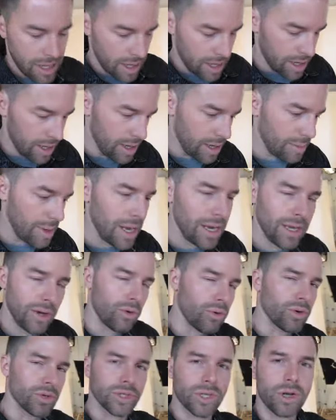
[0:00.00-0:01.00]
Um, any
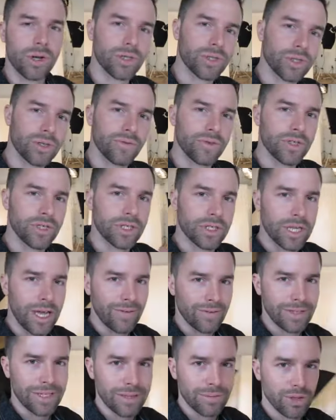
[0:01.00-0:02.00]
horizontal surfaces have
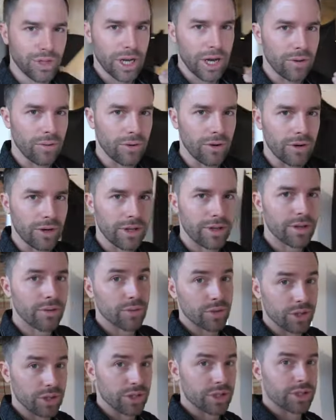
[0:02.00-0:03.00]
a deep shadow underneath it,
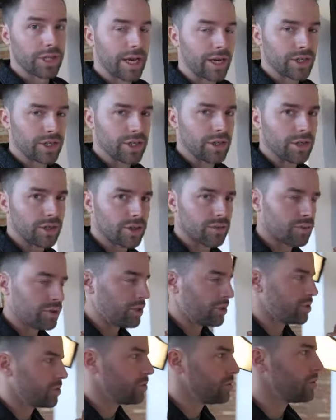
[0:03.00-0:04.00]
which is actually looks
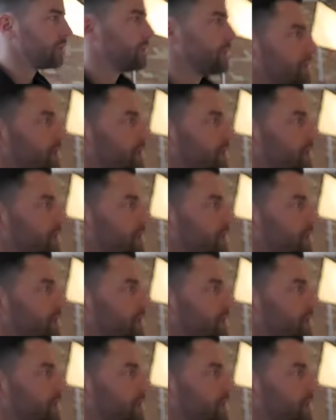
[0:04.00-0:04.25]
really cool.